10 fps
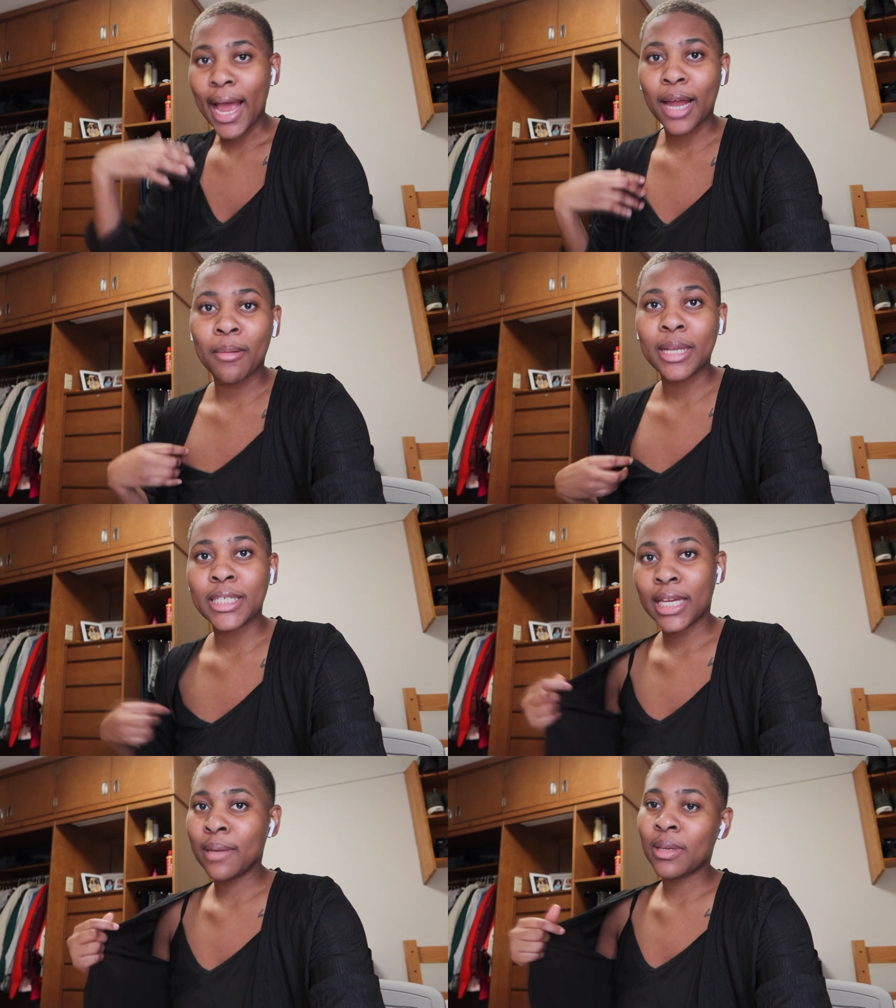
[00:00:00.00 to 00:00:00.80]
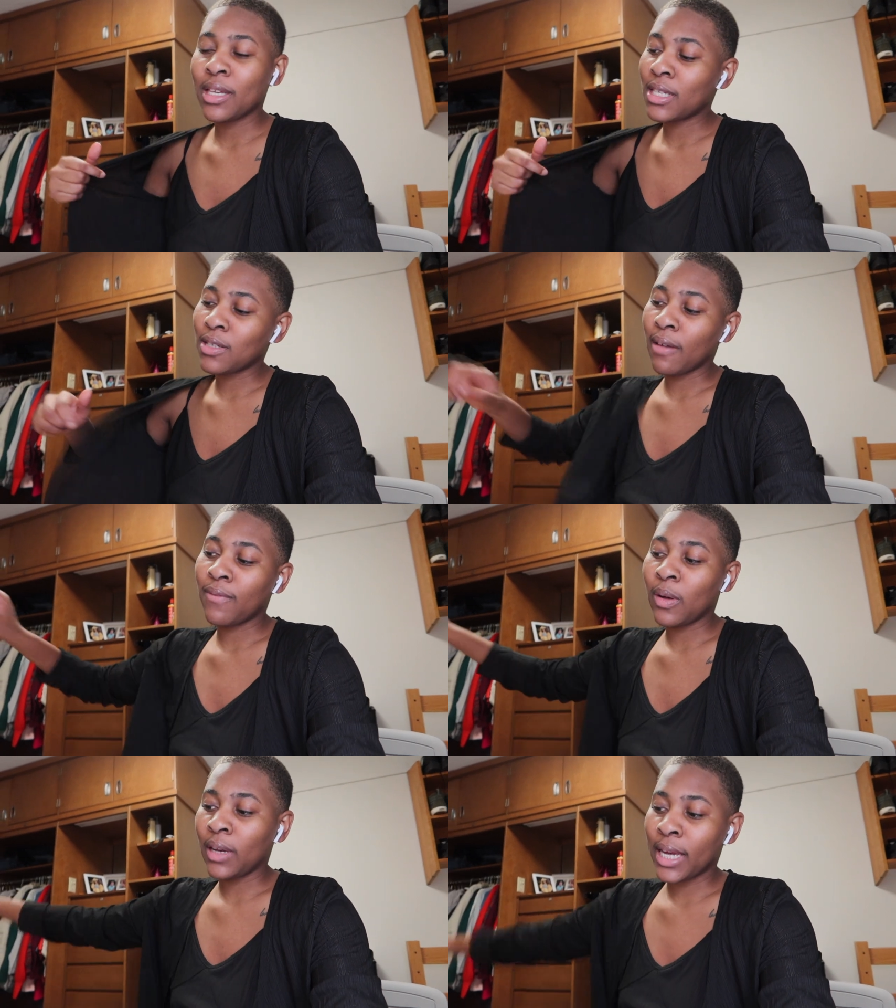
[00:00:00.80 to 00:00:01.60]
Got on my jammies, so I
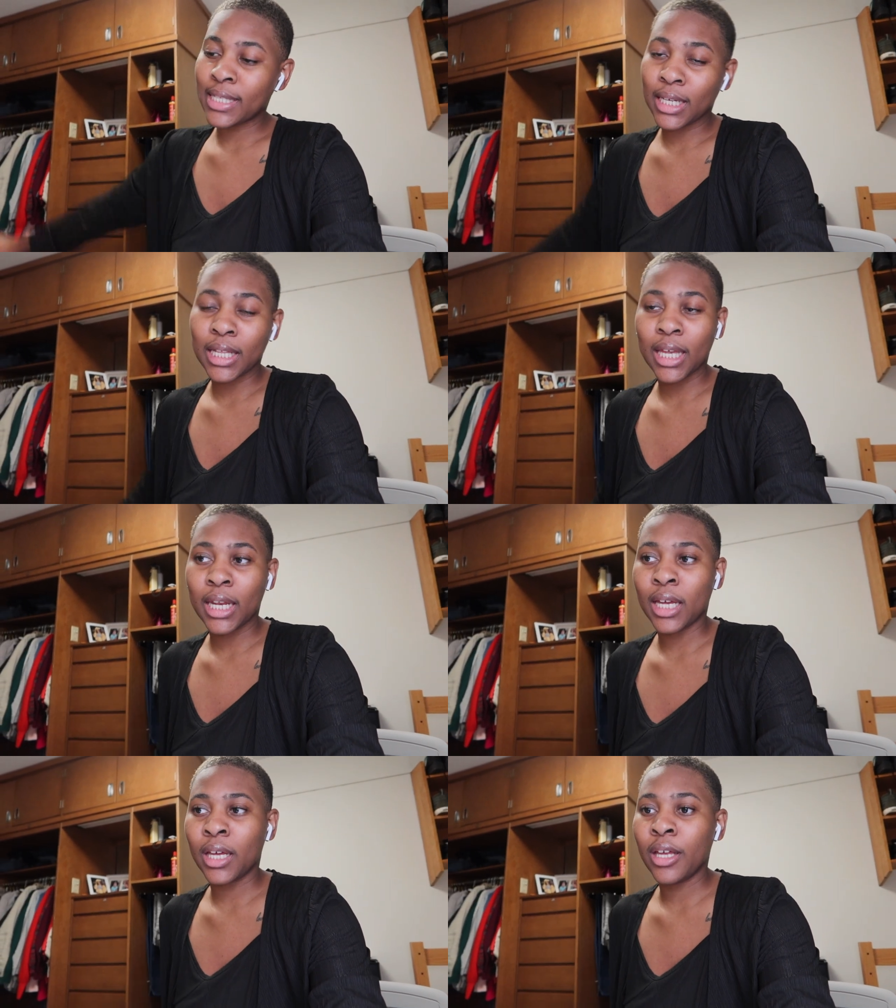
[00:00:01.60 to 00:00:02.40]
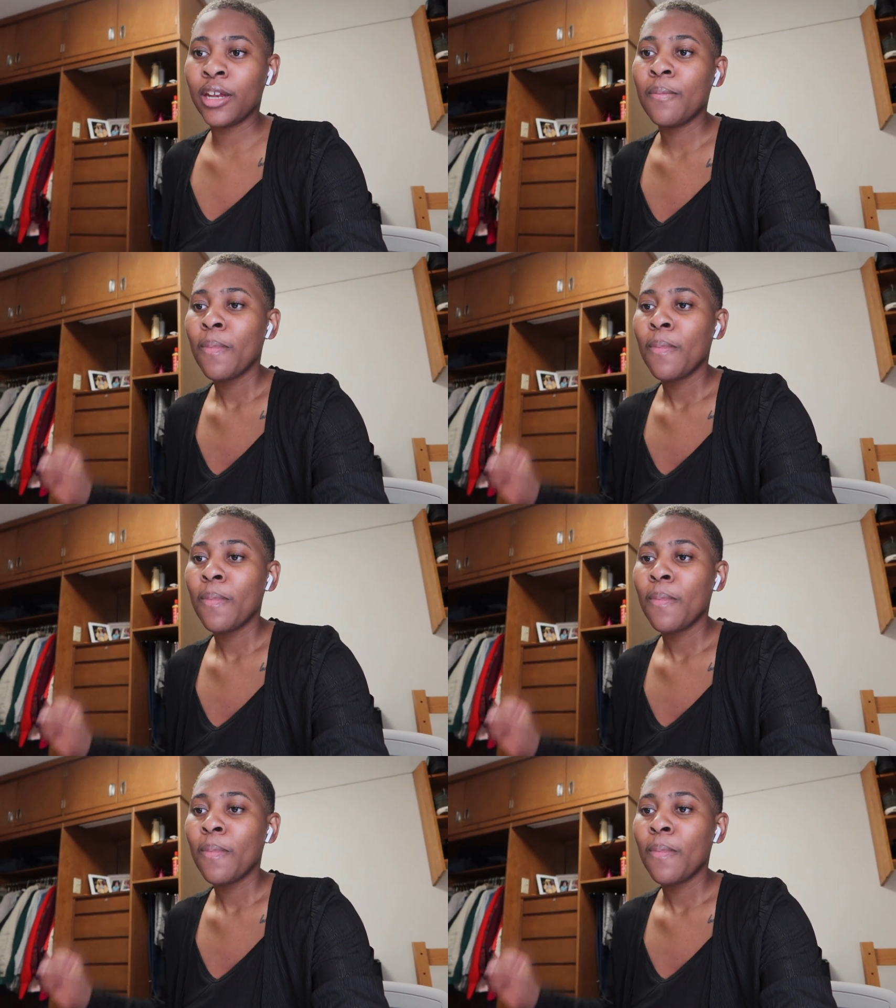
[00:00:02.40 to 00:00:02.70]
feel nice and clean and good.